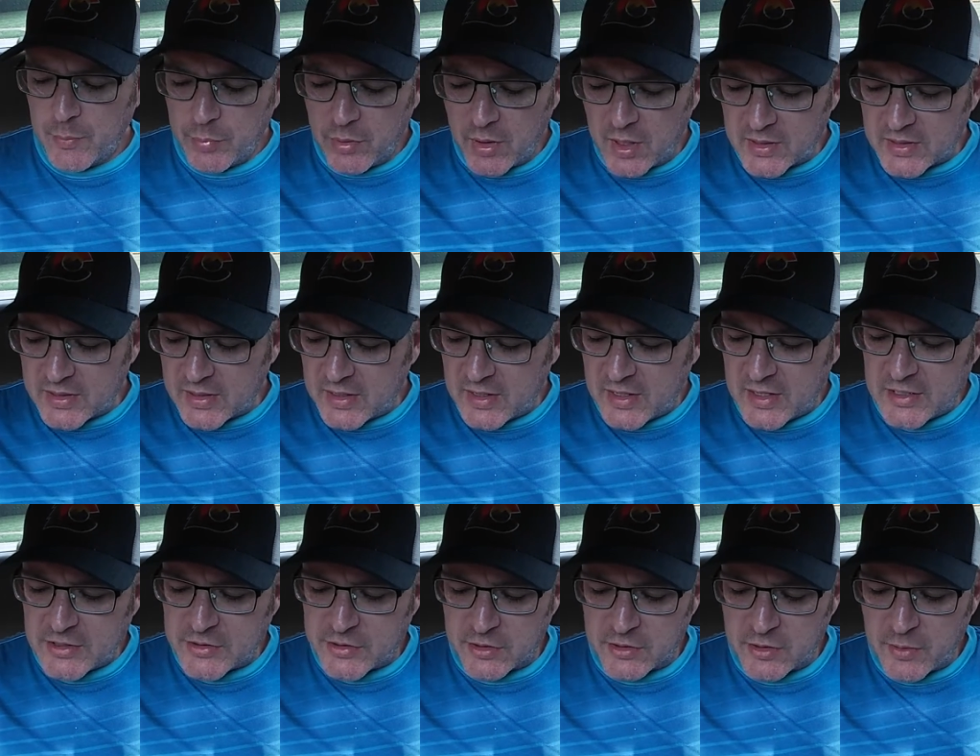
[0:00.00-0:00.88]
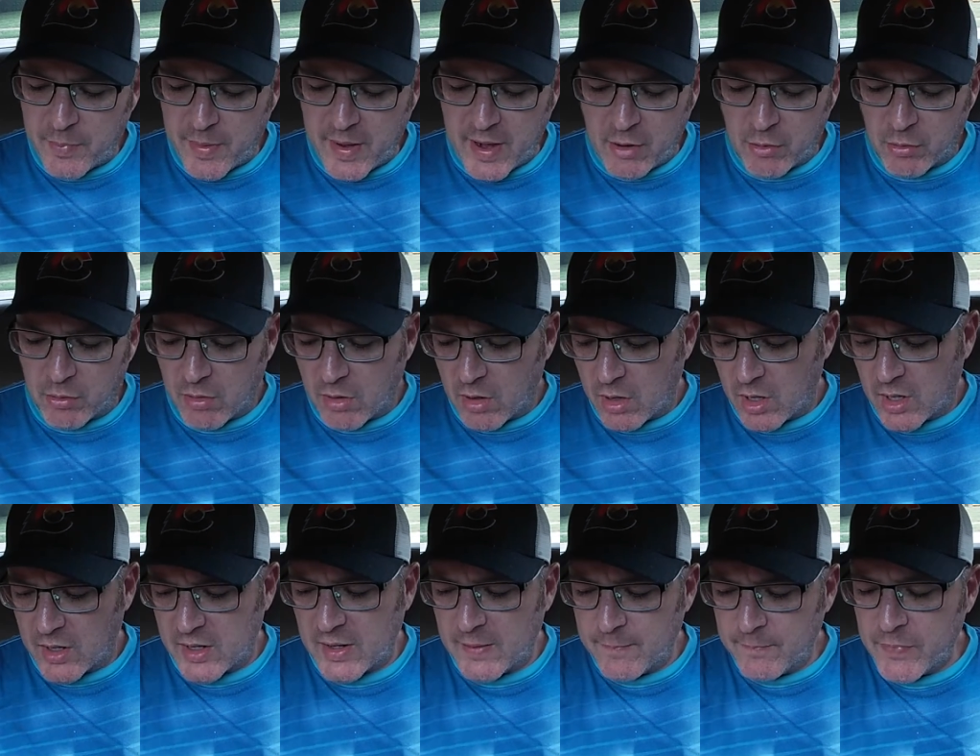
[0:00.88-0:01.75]
Plugged it in, turned the power
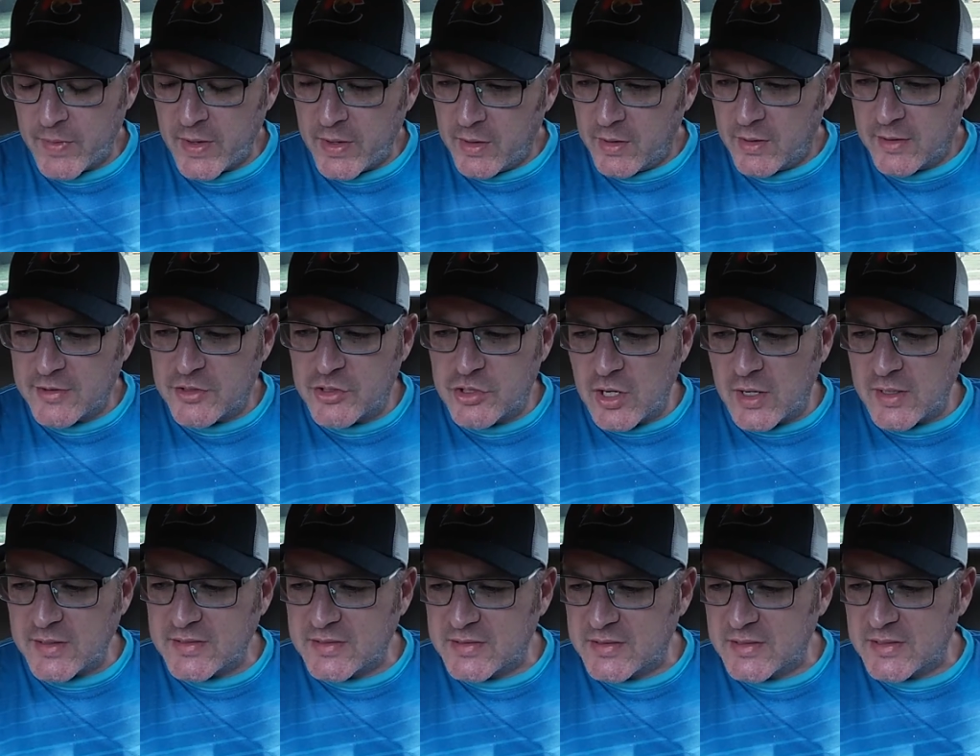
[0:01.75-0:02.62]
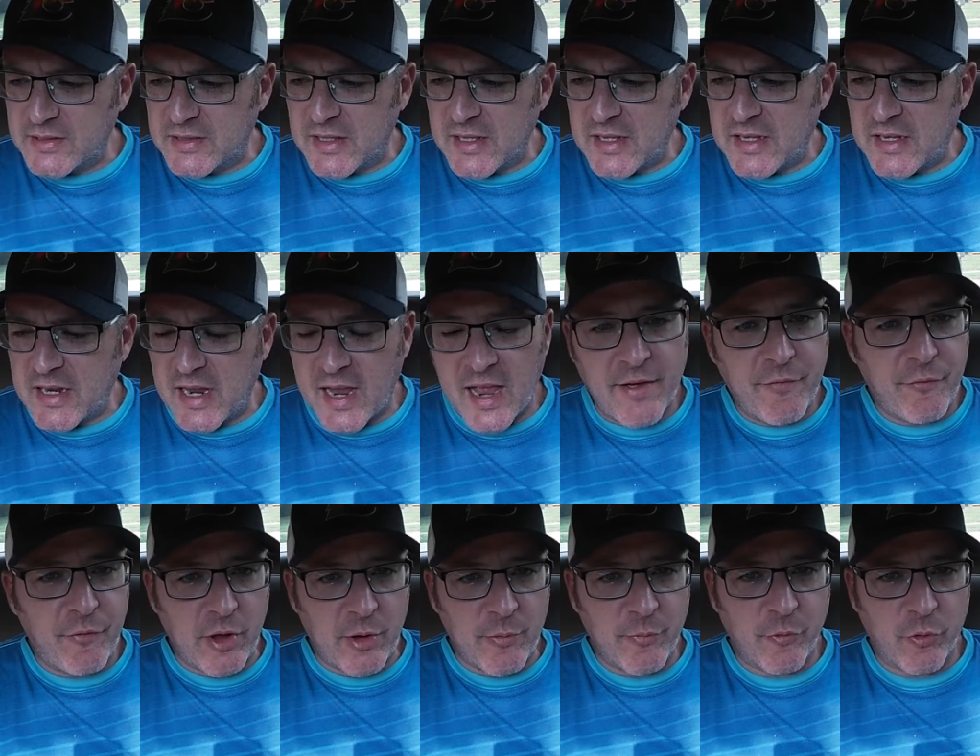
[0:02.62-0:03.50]
on, adjusted the
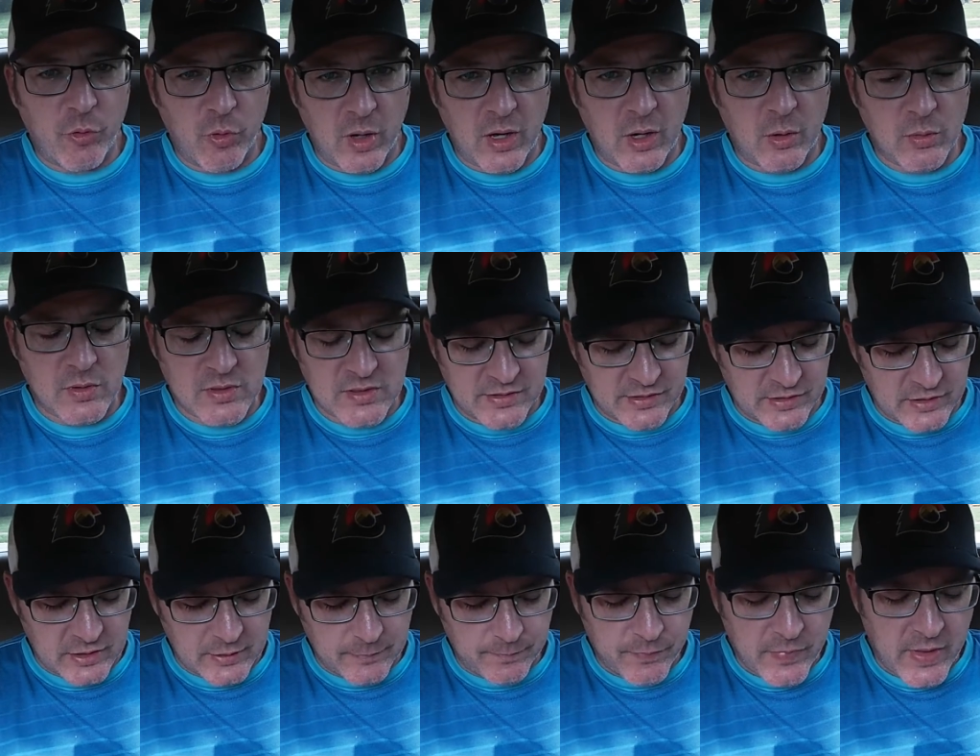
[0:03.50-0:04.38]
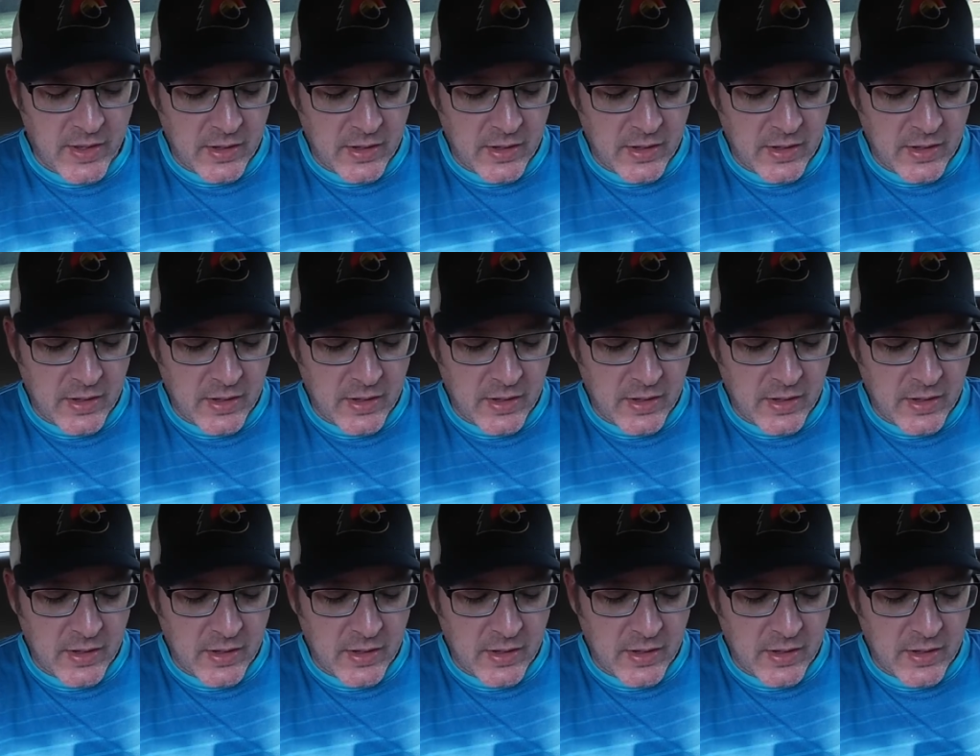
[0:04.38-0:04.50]
FM frequency,